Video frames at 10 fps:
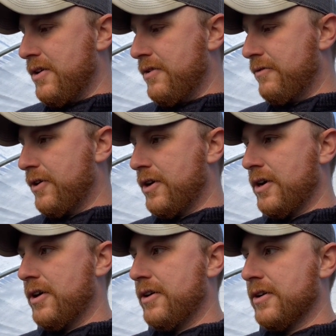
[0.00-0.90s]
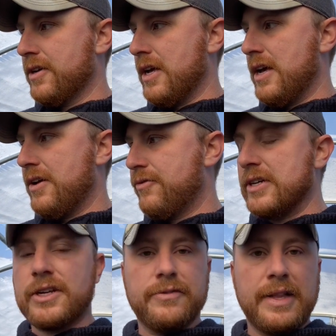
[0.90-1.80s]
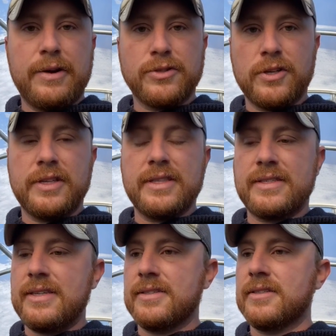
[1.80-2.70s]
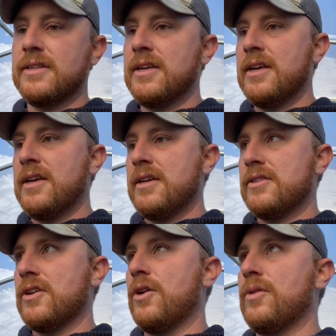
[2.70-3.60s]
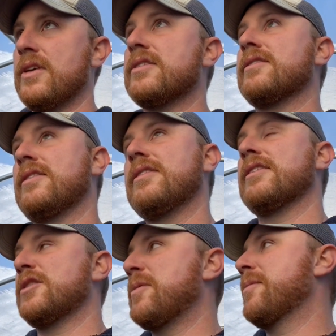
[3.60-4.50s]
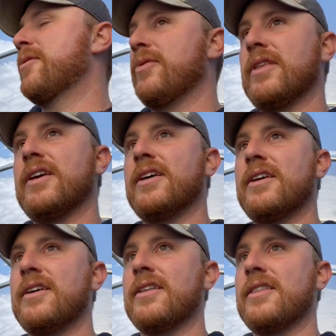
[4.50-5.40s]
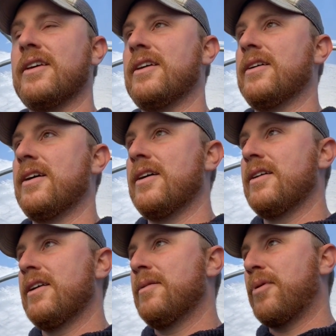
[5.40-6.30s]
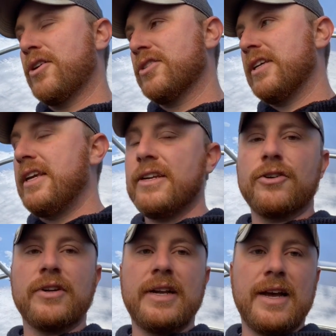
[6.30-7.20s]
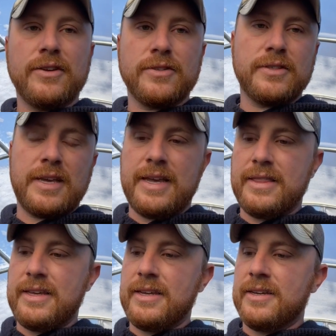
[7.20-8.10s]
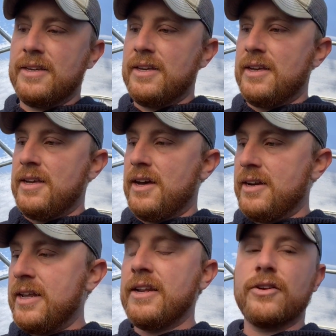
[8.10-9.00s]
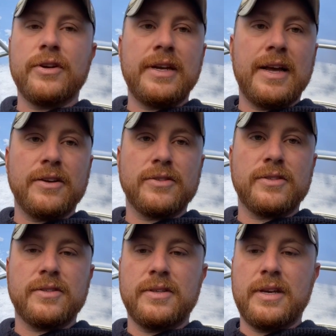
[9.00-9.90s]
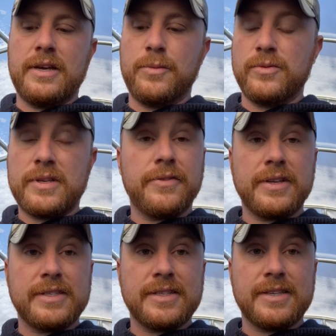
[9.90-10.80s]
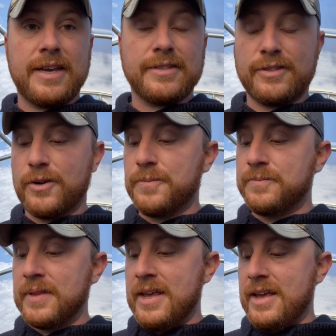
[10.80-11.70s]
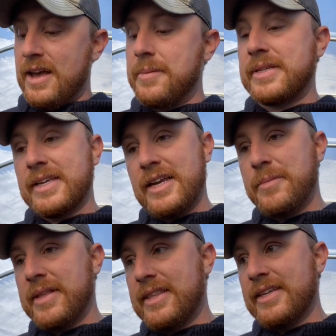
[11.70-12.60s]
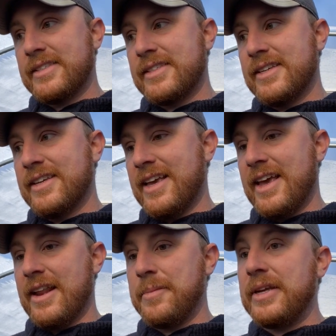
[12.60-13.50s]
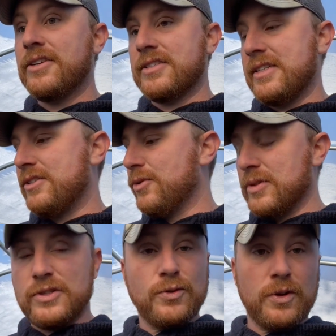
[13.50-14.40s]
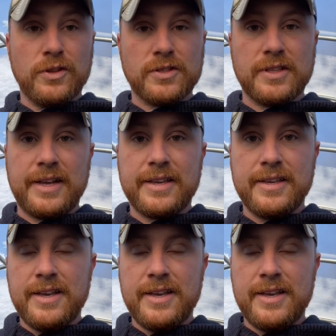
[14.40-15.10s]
for fresh cut flowers early in the season. So this experiment with the partially heated greenhouse and the unheated greenhouse was definitely a success. So I'm excited about this, and I'm eager to see too what the soil looks like.